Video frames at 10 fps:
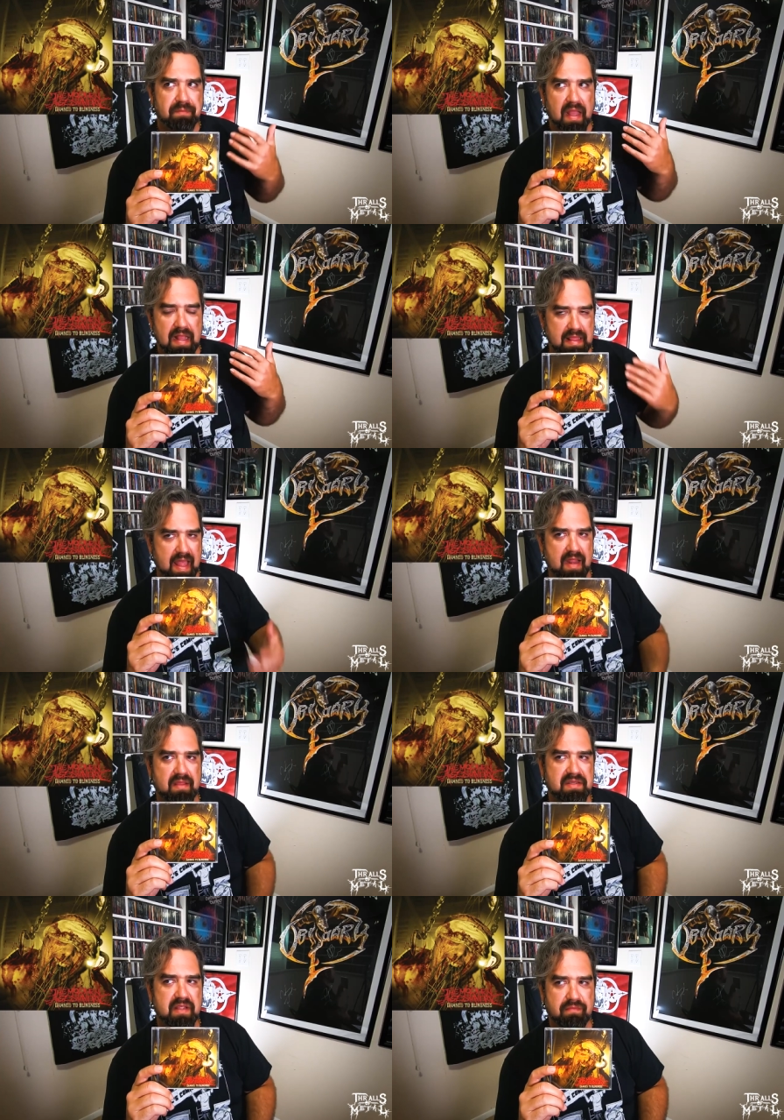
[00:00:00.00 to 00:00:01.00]
a lot of
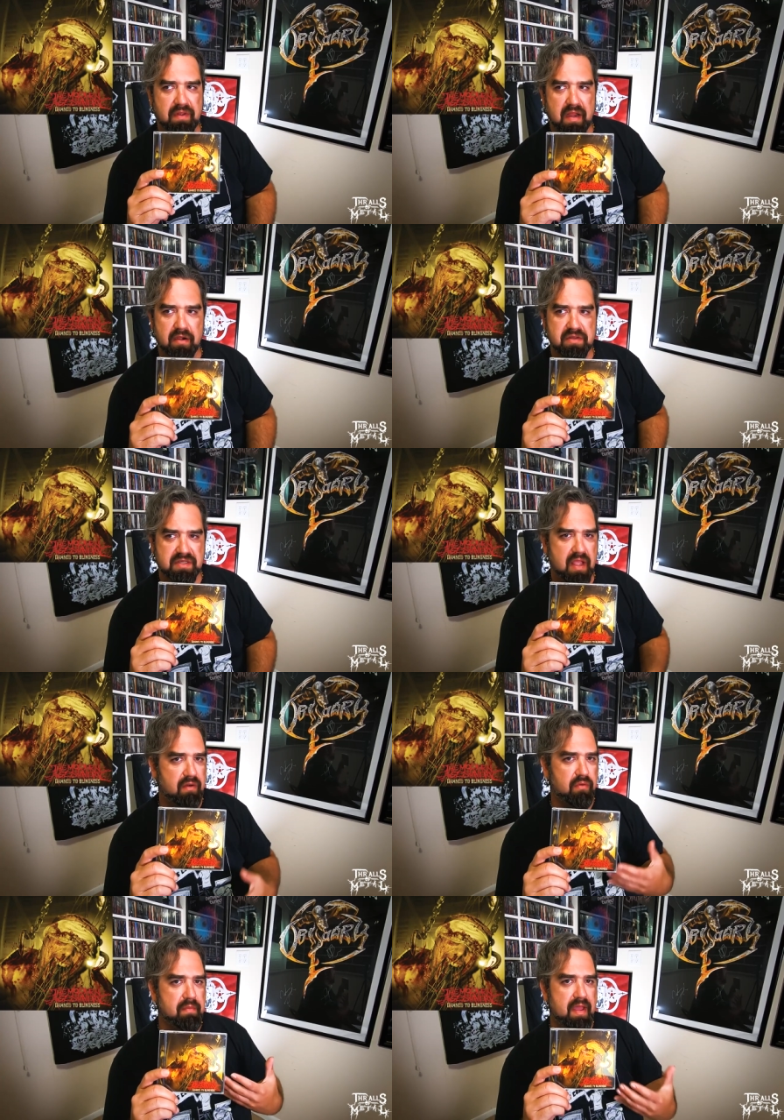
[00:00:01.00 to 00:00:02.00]
the stuff on here just kind
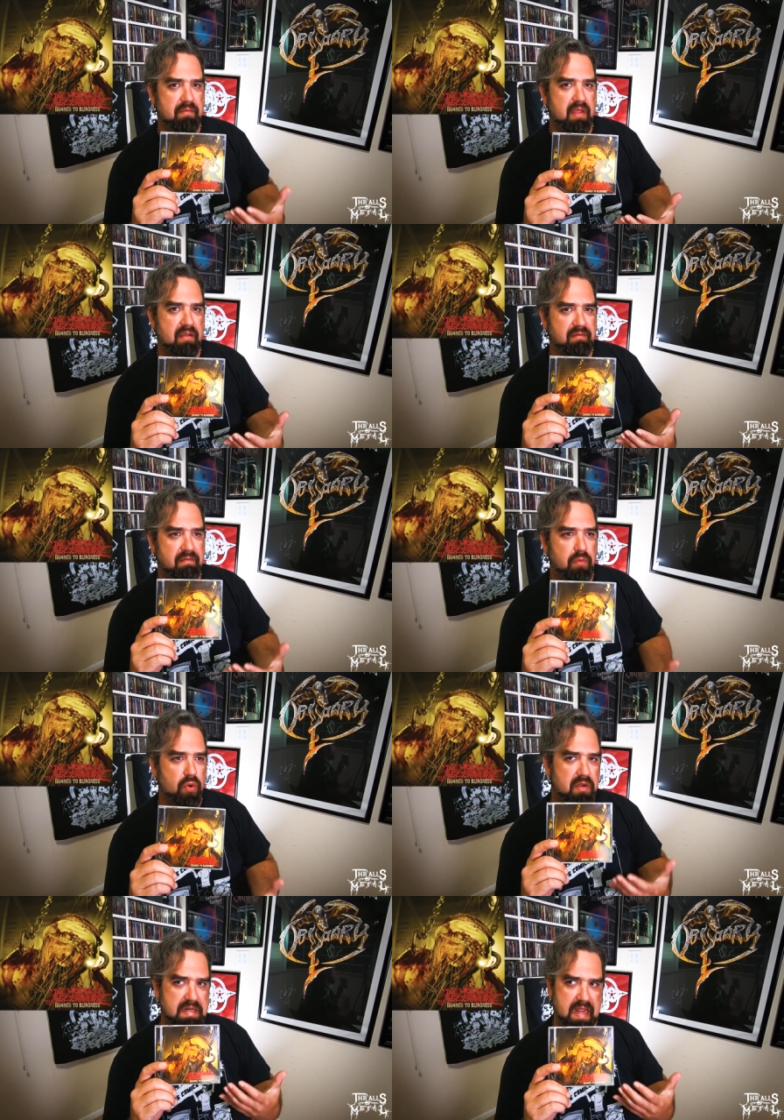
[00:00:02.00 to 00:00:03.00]
of reminded me of a
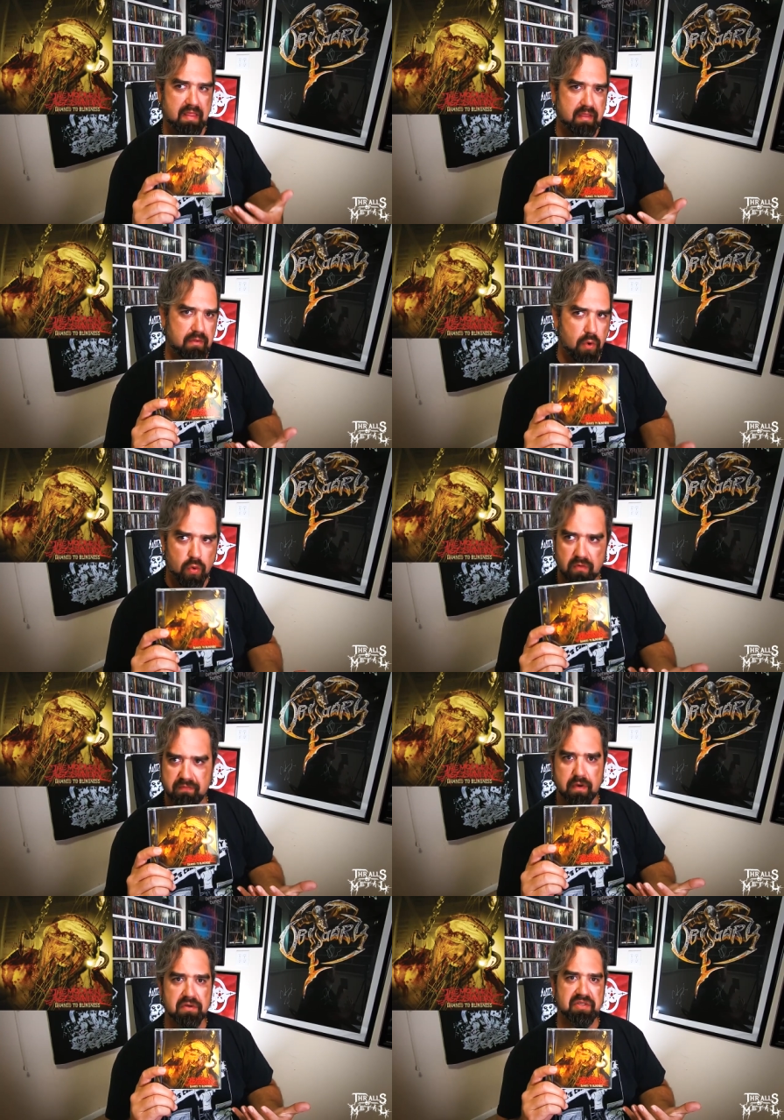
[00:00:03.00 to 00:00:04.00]
more deathcore
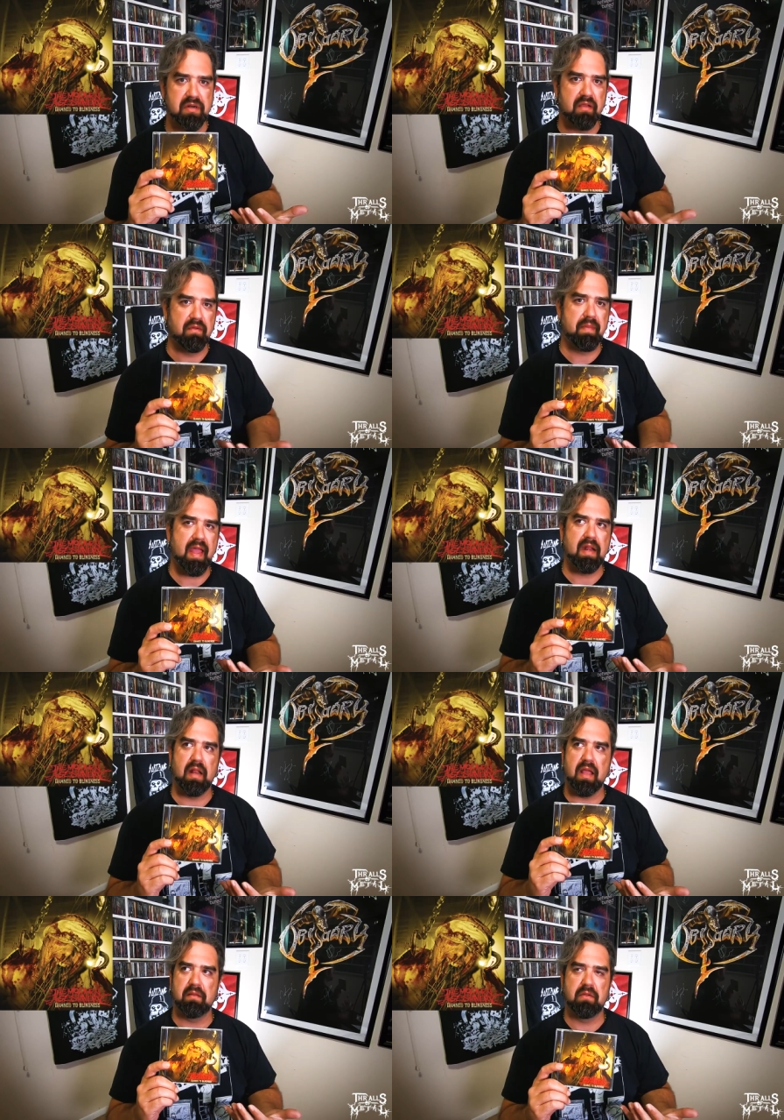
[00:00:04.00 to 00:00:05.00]
version of a band
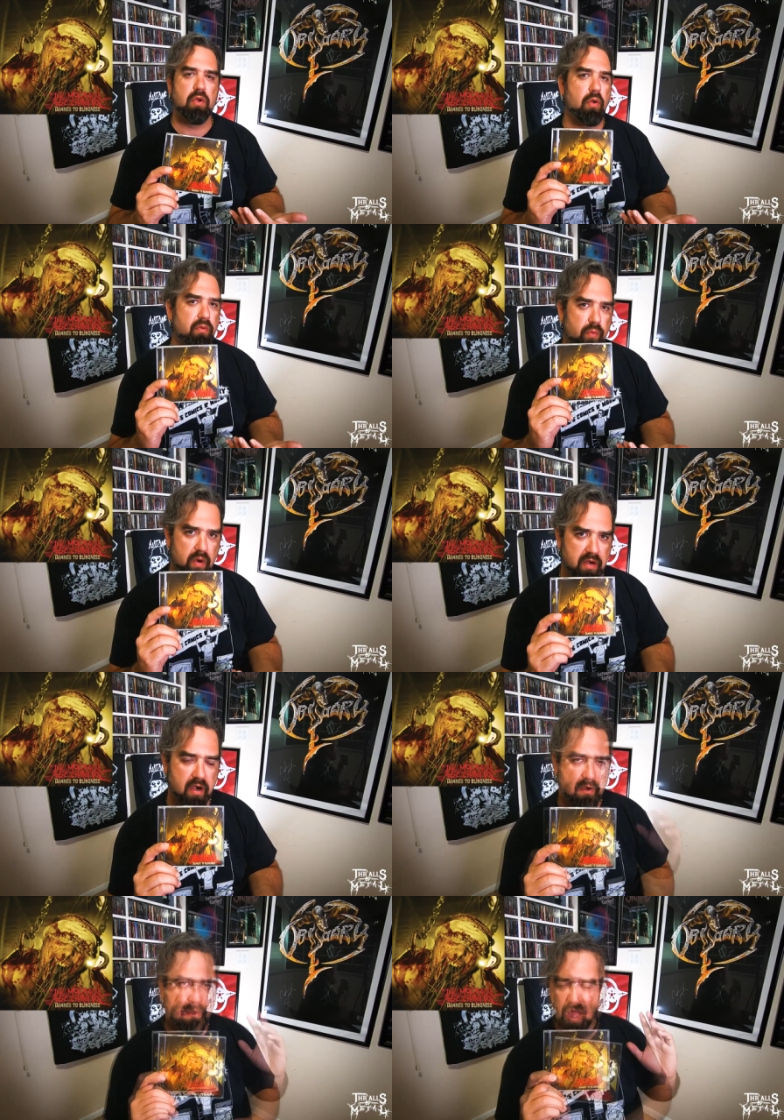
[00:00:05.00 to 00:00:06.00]
like Cold Worker.